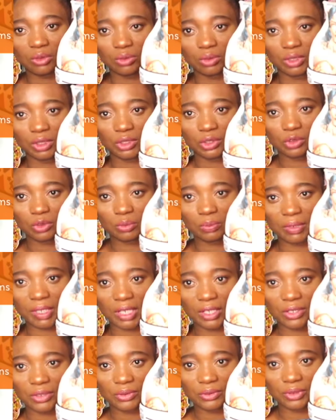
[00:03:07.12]
which
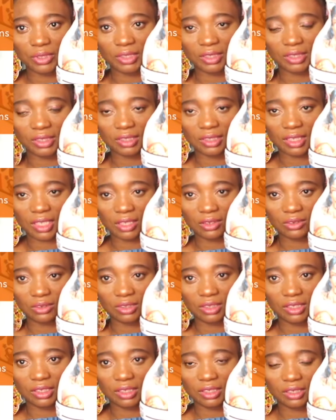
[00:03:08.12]
superhero is this. I know
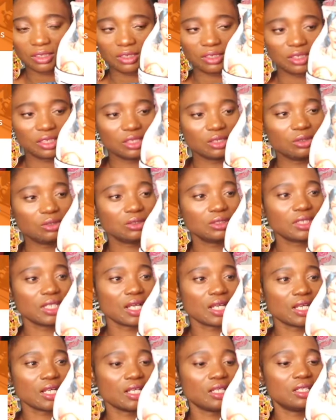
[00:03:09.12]
they, it looks
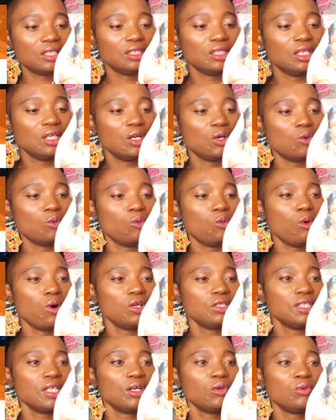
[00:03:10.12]
like a
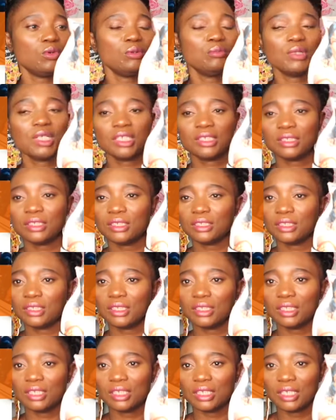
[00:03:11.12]
Wonder Woman.
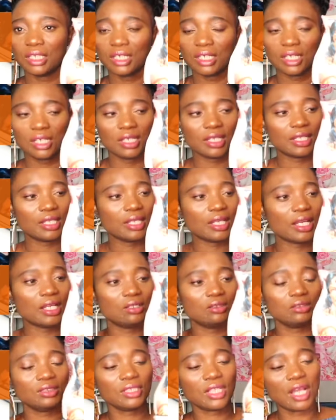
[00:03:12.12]
Yeah, it
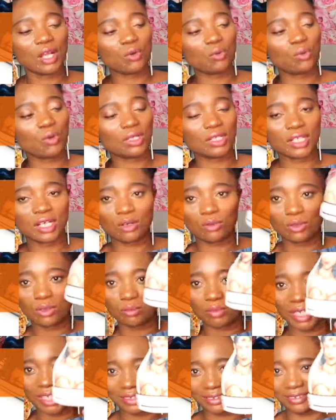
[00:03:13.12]
looks like Wonder
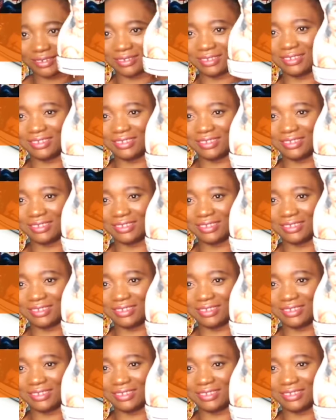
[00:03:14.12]
Woman.